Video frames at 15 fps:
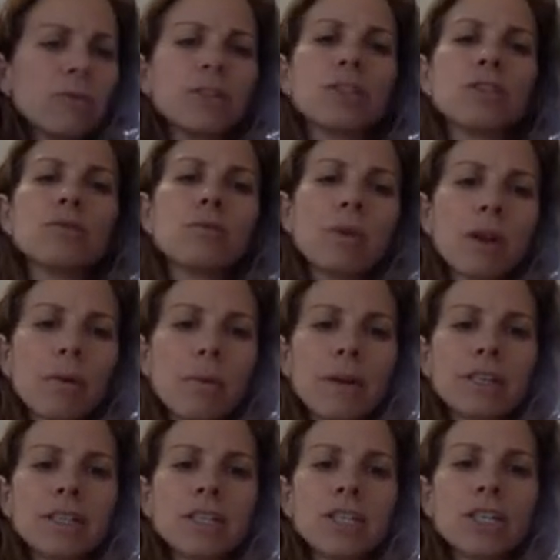which is what I
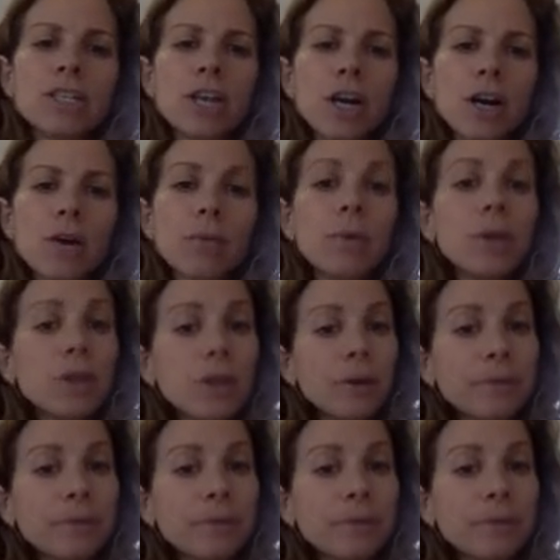wanted to share with you.